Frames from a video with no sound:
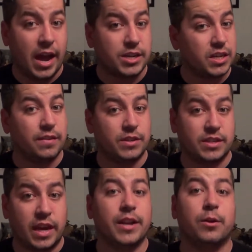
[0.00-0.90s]
actually have
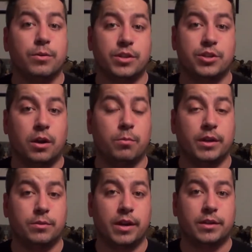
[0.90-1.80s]
decided to go with the John
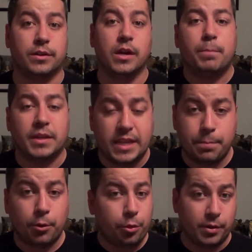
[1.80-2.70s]
Wick director. But
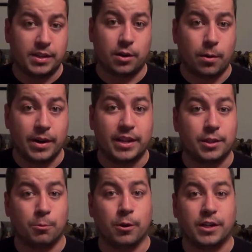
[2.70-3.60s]
Deadpool 3 is already
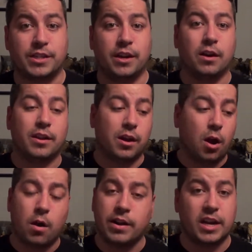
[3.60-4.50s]
in the works. They're, they're
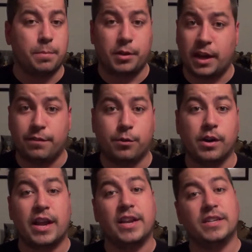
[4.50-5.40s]
already got a plan
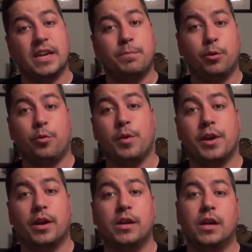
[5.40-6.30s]
for it. And in Deadpool 3,
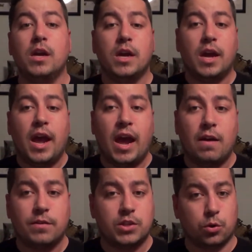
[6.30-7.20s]
they're going to
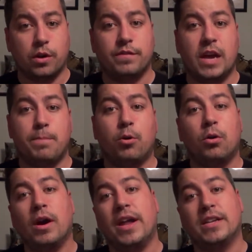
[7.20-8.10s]
have a story of
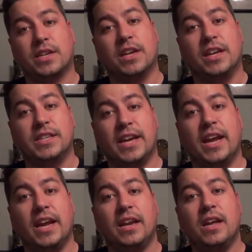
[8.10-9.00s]
Deadpool and it's going to
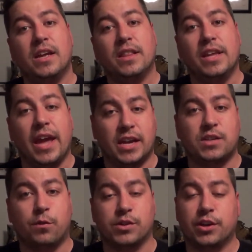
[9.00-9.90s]
contain the X
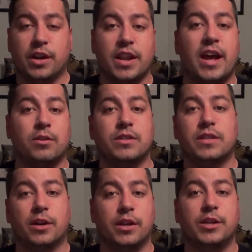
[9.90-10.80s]
Force. They're going to announce,
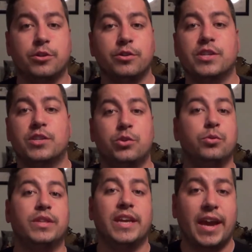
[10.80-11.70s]
they're going to introduce us
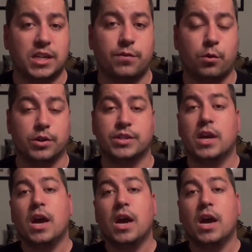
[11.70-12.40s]
to the X Force.